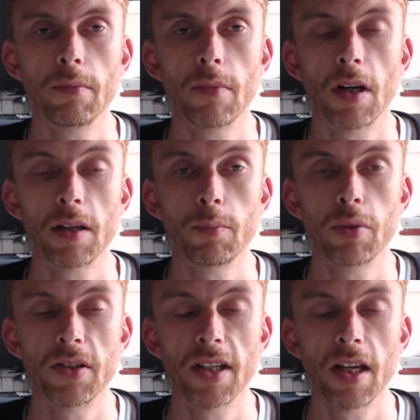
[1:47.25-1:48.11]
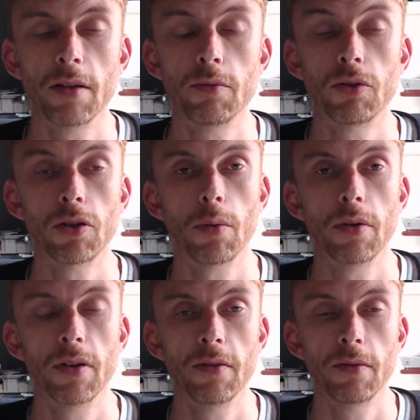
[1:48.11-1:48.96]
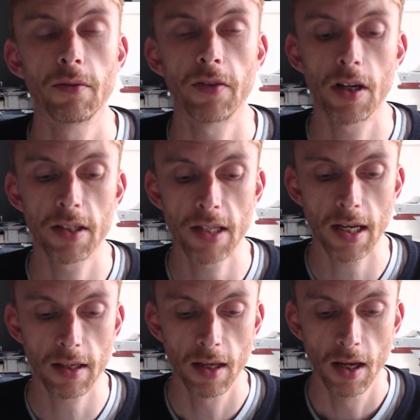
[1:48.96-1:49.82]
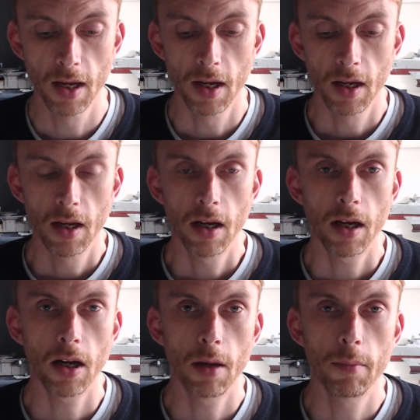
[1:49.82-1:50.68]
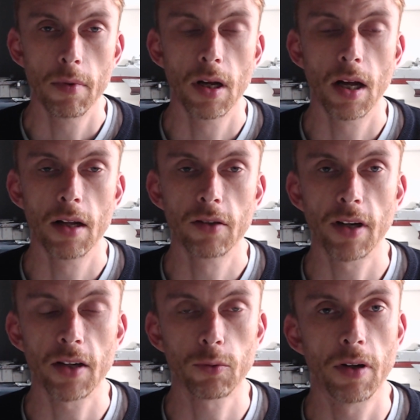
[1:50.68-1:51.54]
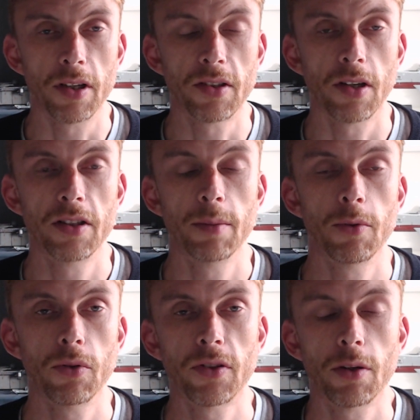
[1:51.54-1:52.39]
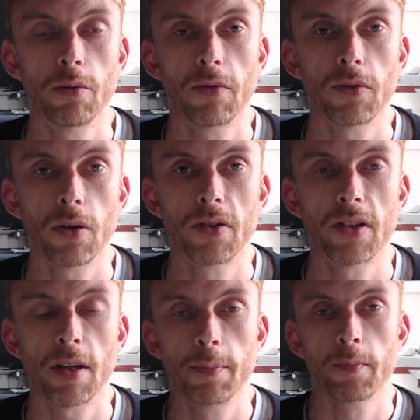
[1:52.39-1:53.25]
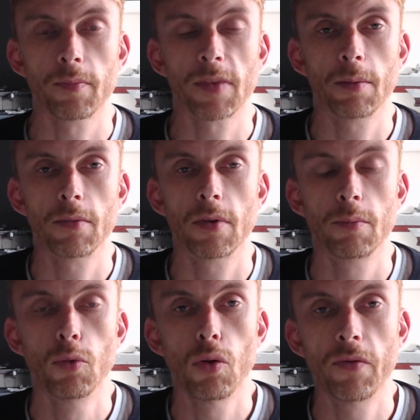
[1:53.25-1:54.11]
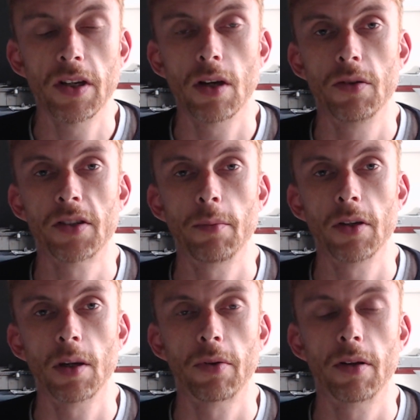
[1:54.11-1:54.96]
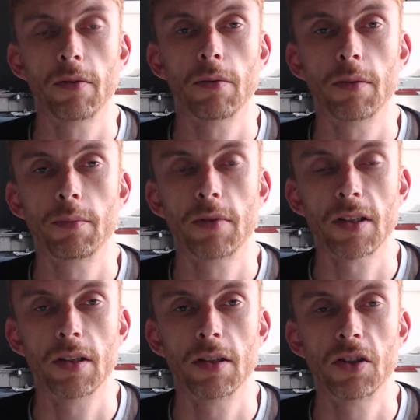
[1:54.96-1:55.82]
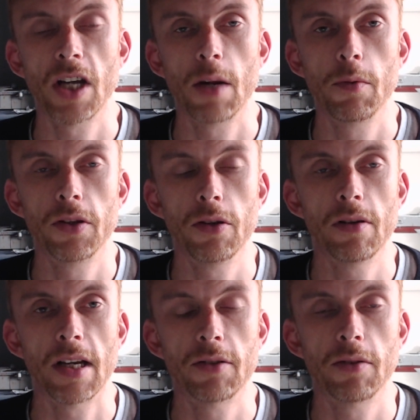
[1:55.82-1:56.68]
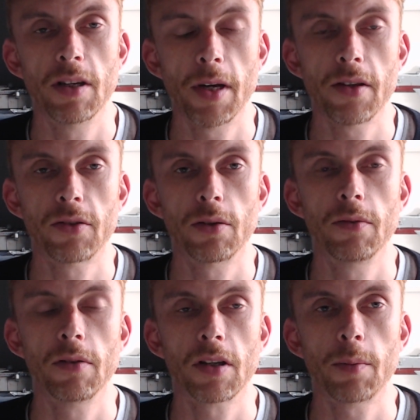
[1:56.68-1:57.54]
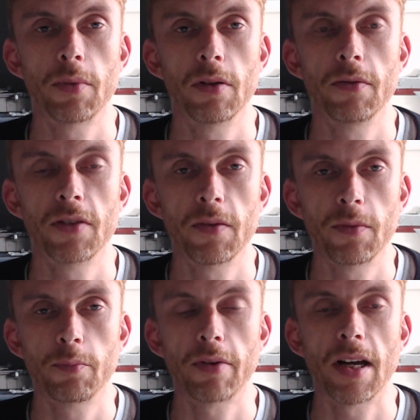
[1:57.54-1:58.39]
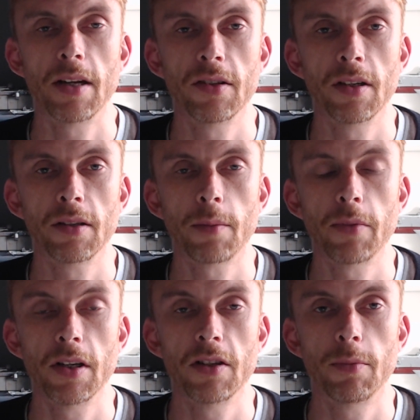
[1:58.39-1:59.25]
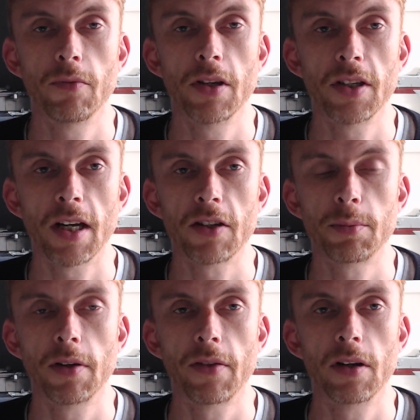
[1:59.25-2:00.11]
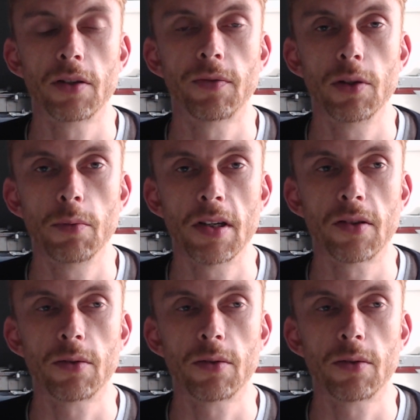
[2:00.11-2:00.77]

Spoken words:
I can put together, which will go on the flight deck. So that's quite exciting. But also we've got more videos coming up that I want to share with you later in the month. So a couple of different brands and companies have been reaching out to me over the last few weeks.